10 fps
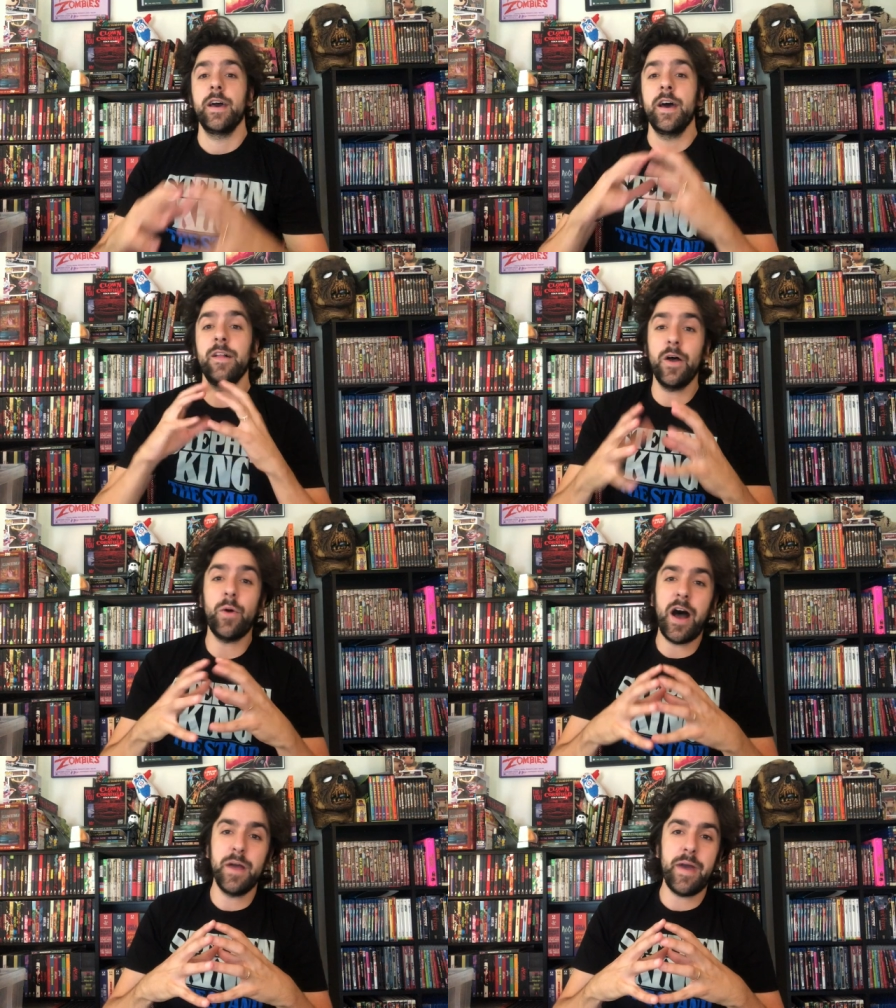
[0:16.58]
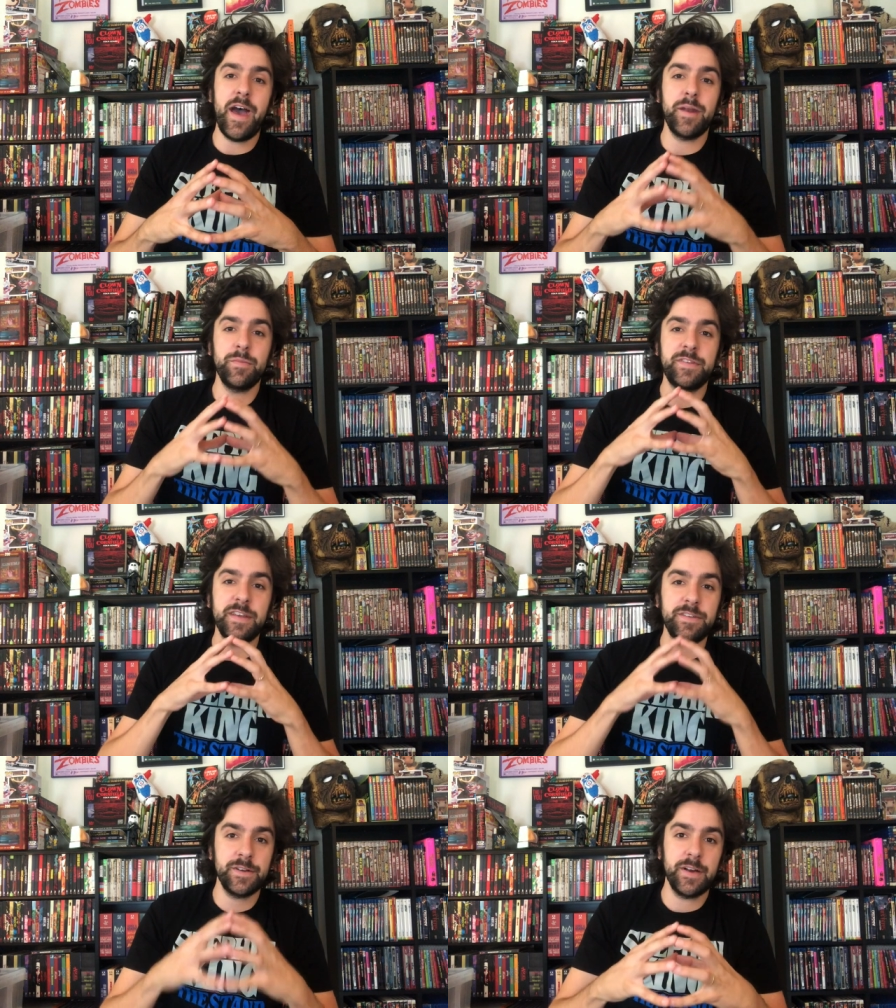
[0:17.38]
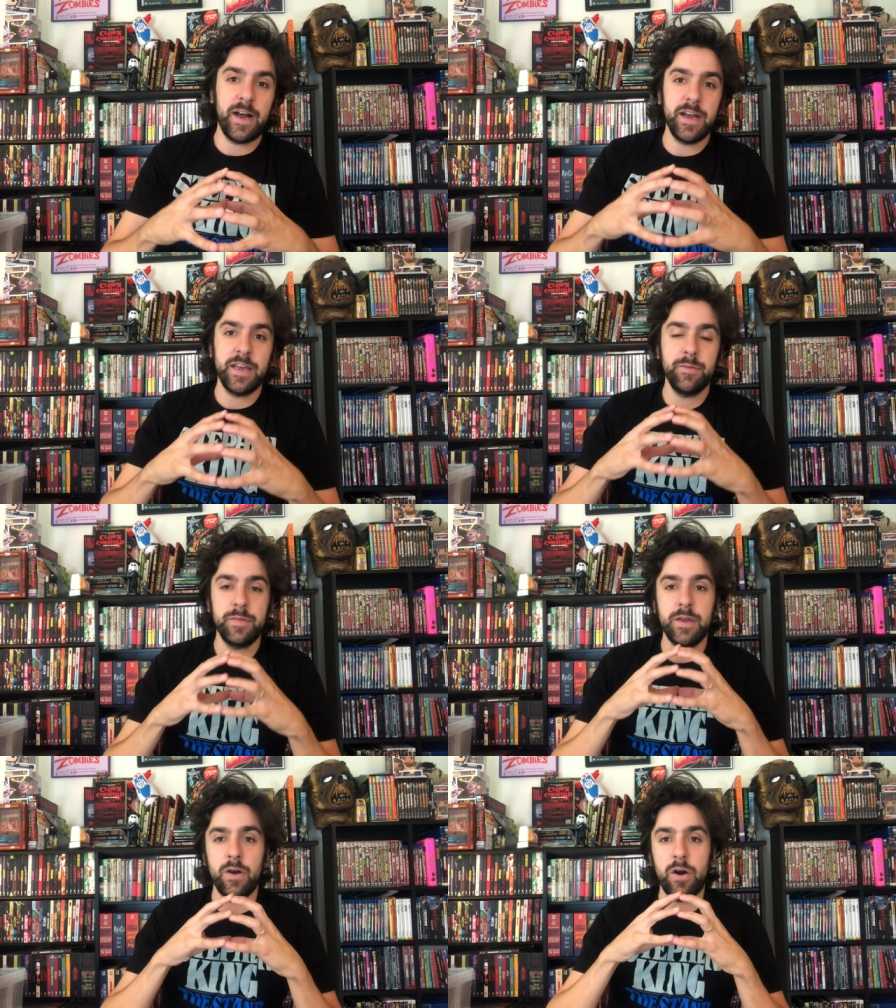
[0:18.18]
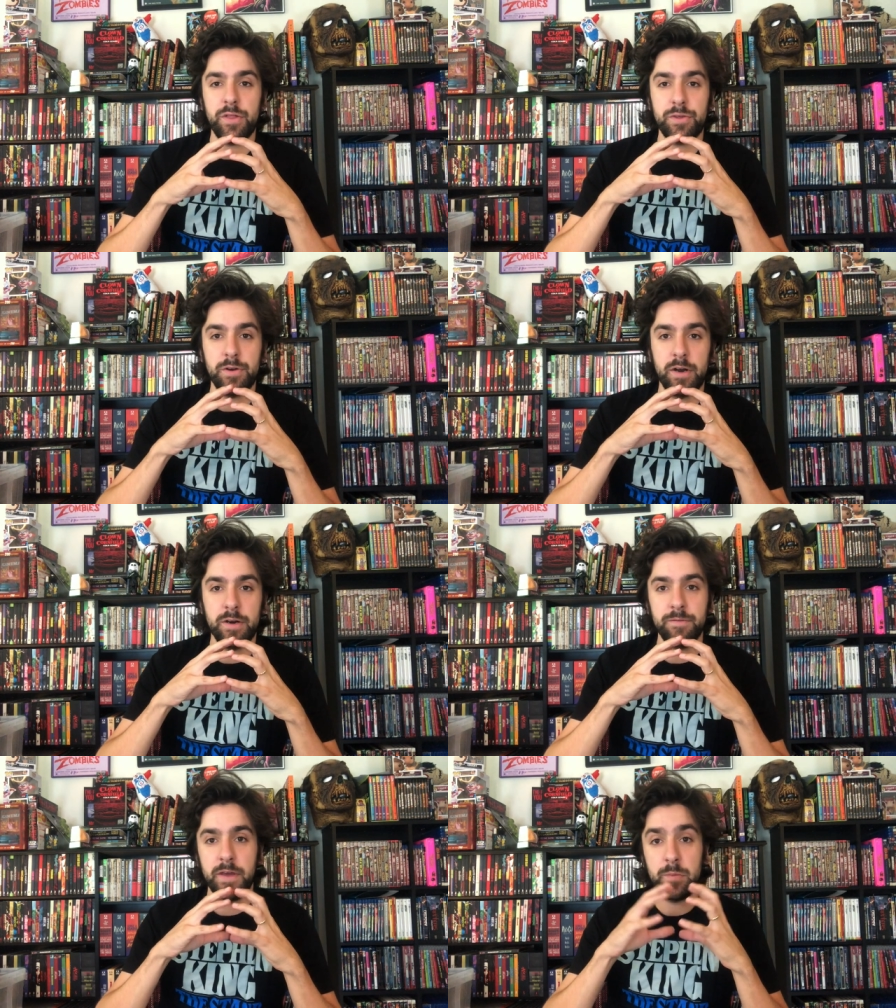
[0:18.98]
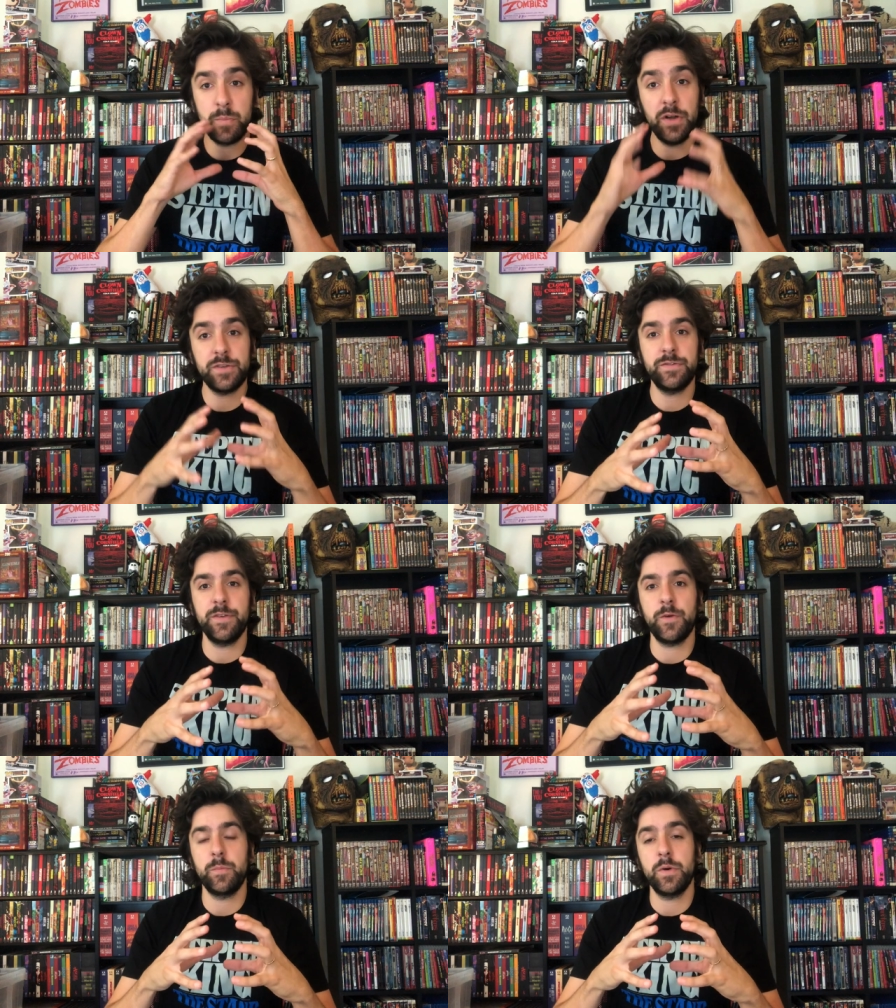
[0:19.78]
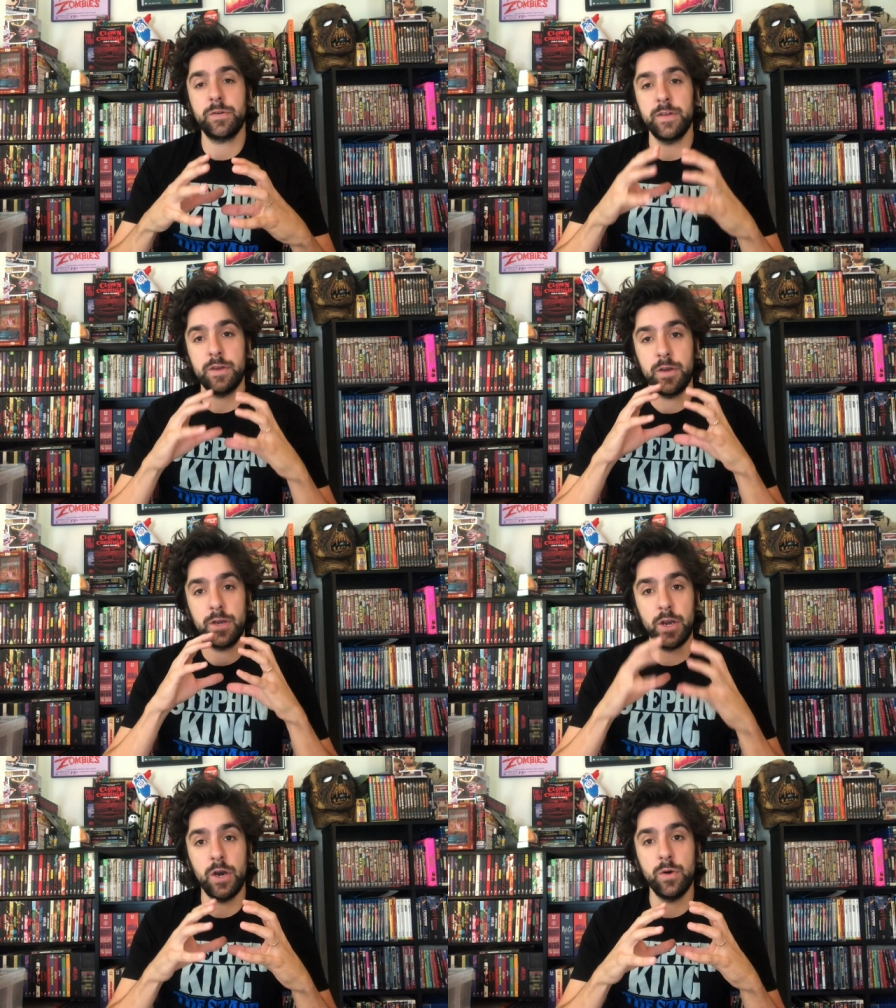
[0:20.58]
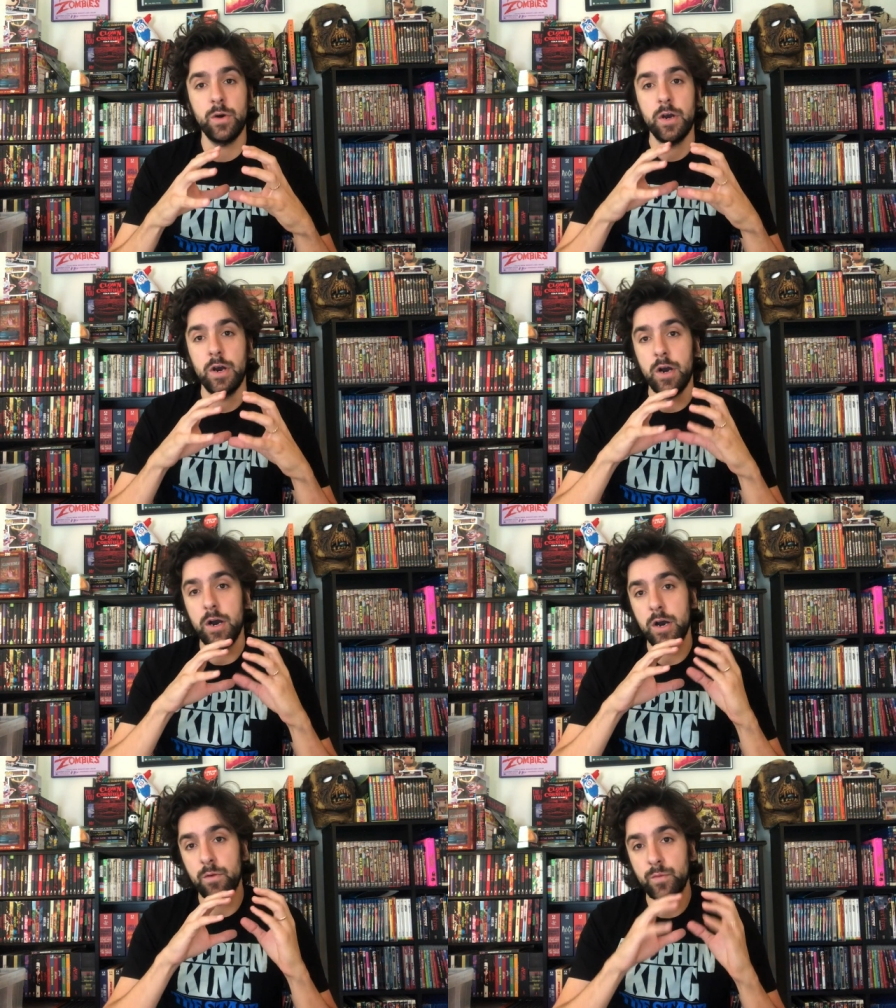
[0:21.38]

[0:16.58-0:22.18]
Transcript: Hello, I'm Adam Cesare. I am the author of a bunch of different books that you can go uh,